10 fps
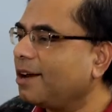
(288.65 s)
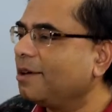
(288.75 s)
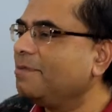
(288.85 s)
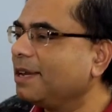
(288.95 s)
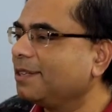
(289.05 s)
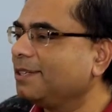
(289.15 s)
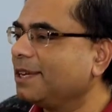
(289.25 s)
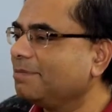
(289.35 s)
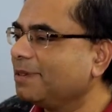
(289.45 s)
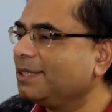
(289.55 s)
I'll make the
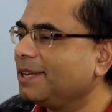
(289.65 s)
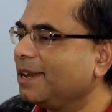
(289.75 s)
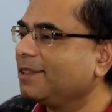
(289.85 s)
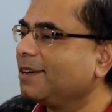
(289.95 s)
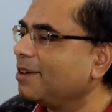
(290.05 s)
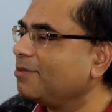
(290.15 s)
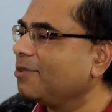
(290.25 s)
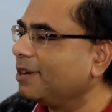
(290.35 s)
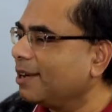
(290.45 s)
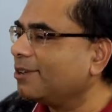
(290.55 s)
same mistake that
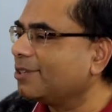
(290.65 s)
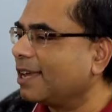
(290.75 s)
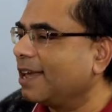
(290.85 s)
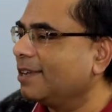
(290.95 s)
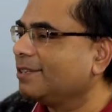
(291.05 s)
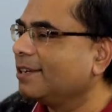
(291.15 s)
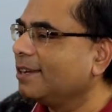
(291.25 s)
everyone else has?